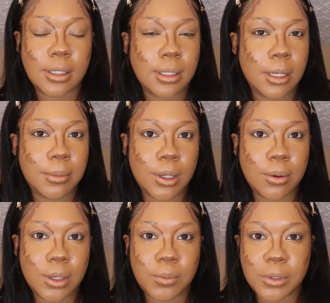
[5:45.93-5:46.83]
Then I'm gonna
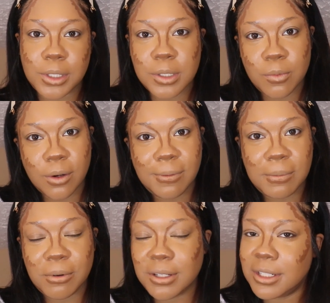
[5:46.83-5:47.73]
go in with this
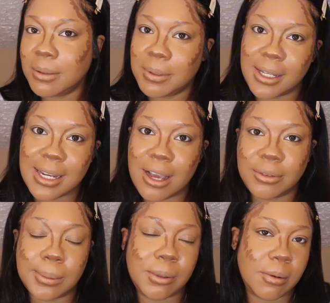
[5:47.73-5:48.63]
Morphe brush to blend
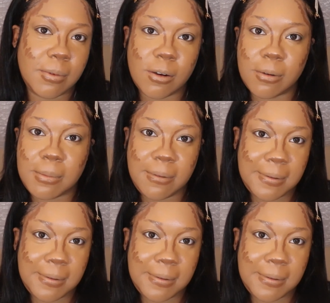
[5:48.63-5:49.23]
out the perimeter of my